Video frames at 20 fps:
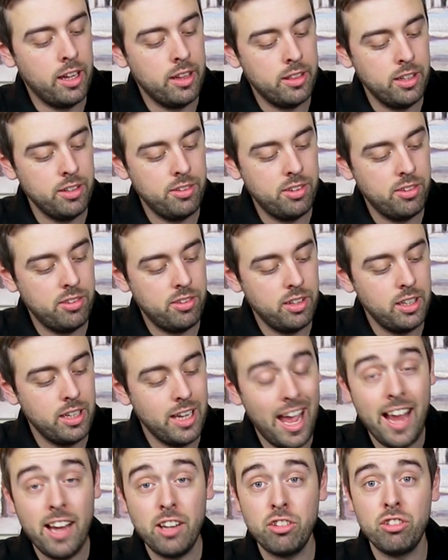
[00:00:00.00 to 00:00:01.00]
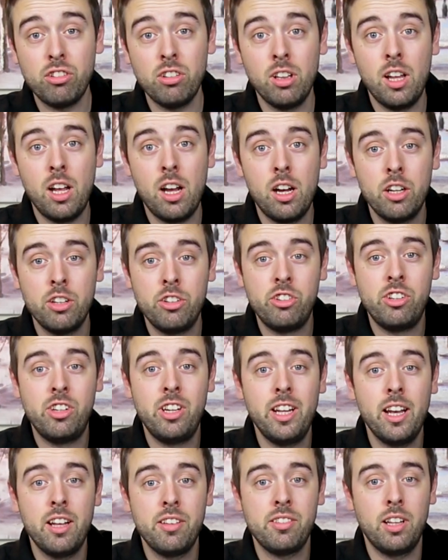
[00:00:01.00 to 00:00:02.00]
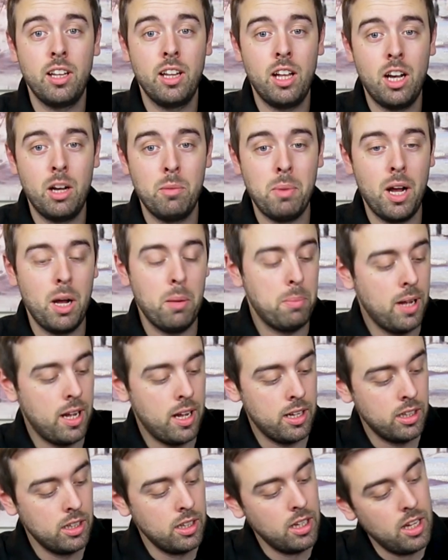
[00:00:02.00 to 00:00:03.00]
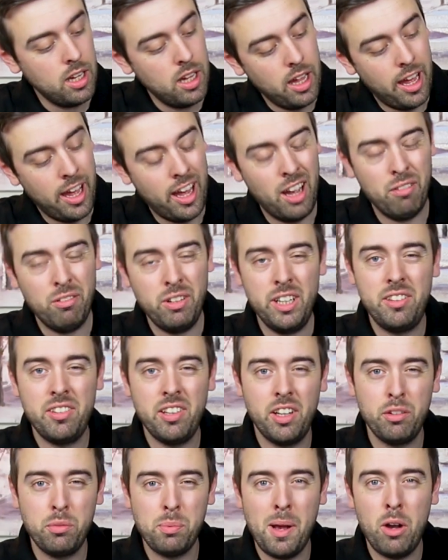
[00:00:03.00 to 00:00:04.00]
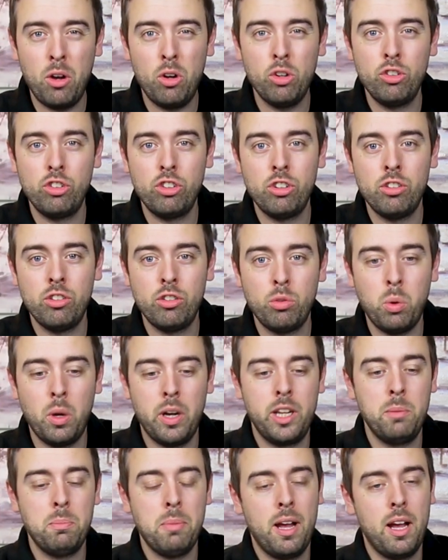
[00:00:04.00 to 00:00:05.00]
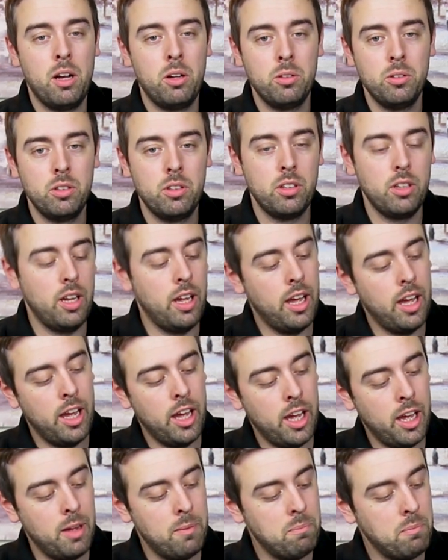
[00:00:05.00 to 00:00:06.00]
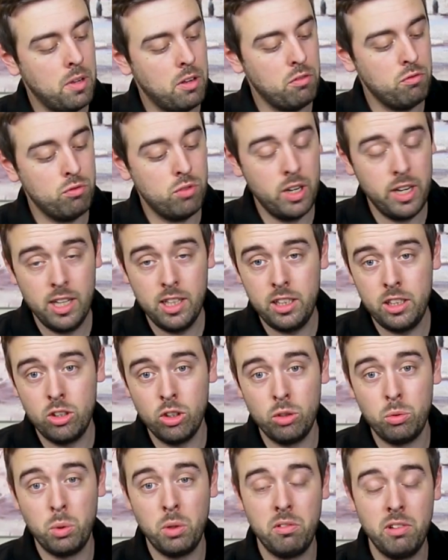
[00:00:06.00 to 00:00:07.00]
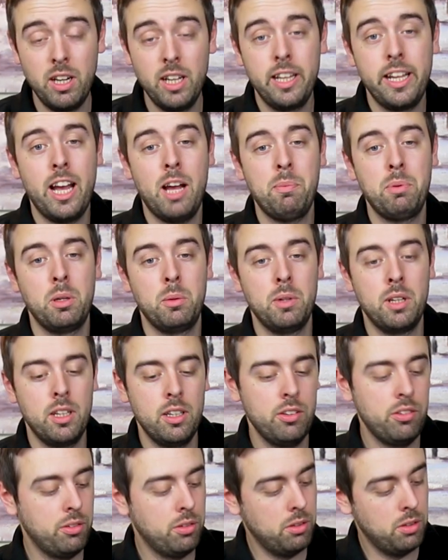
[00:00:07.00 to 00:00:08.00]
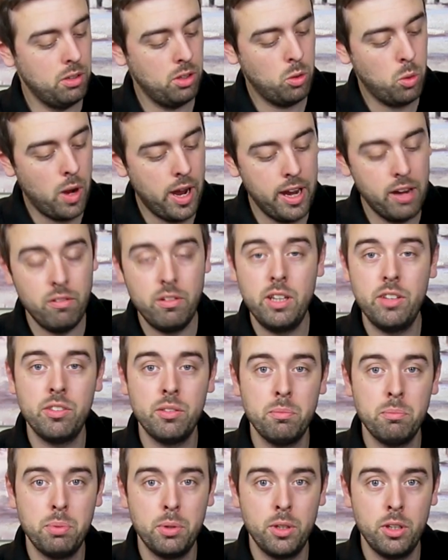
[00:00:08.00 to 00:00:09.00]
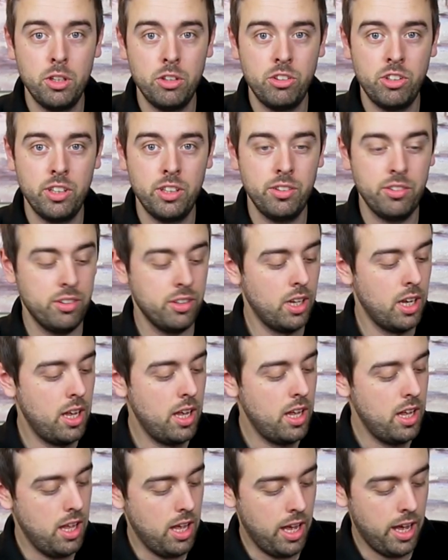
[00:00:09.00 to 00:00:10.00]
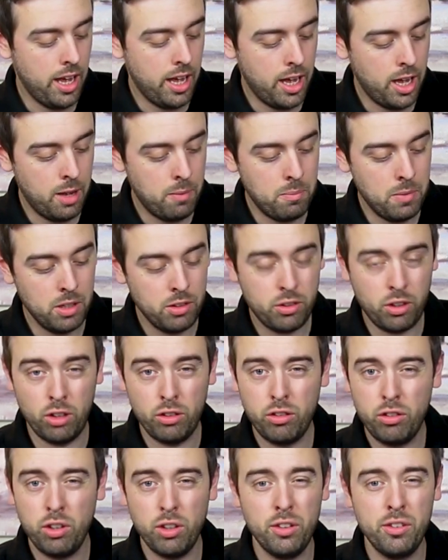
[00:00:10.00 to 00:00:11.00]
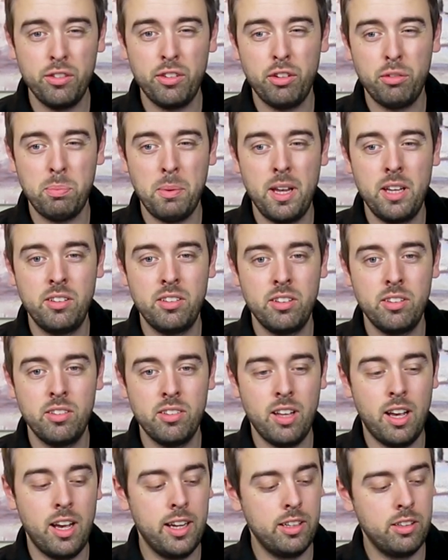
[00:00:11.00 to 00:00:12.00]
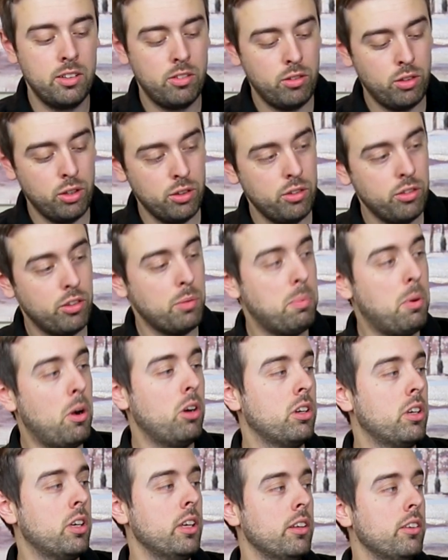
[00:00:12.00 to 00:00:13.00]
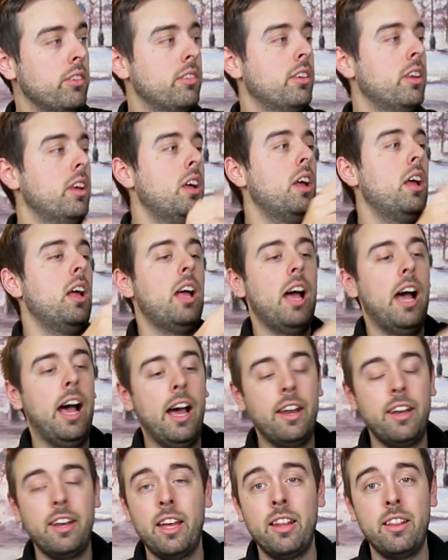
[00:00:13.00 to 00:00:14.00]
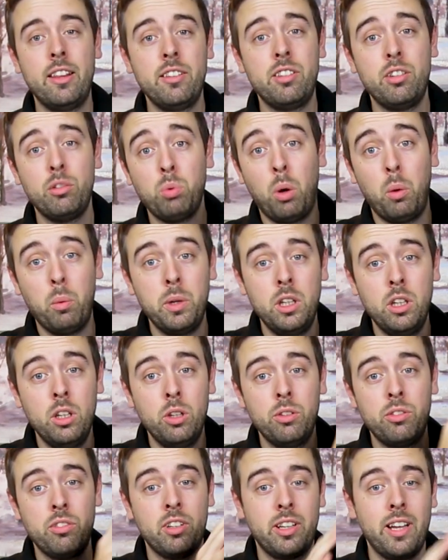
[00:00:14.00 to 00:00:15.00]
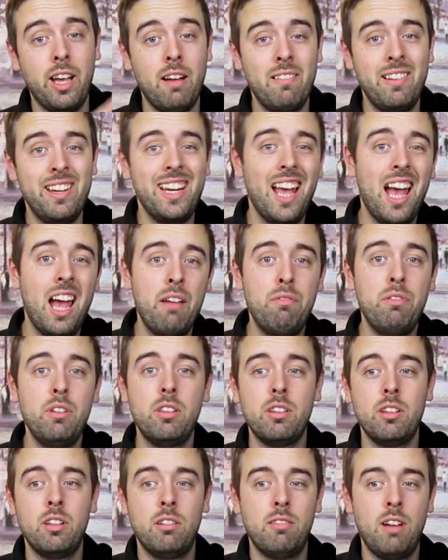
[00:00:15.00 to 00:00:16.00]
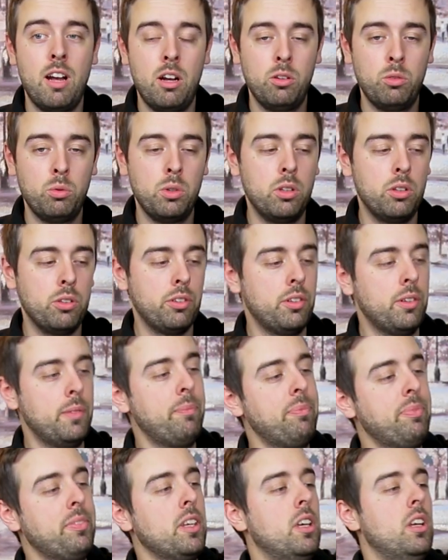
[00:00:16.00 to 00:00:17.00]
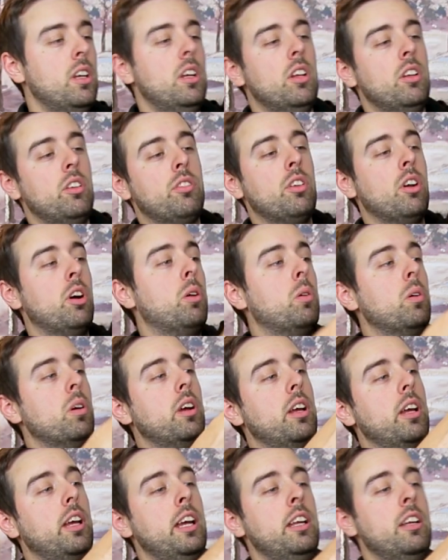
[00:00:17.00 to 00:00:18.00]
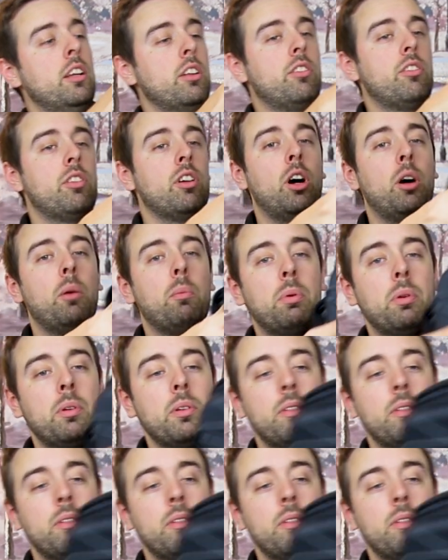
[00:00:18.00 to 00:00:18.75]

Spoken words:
This is the extra large DSLR backpack. Retails about £120. Really good, we're really happy with this. Quite a recent purchase. It's got tons of space inside, tons of pockets. And this is what we use to carry everything around with us. So in the top